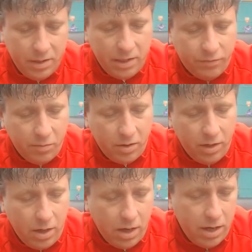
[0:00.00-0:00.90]
these for
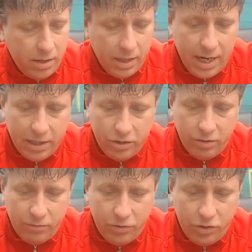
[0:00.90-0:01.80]
my collection
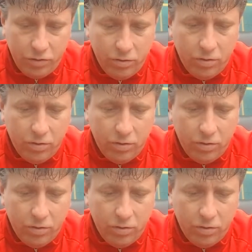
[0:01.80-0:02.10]
for sure.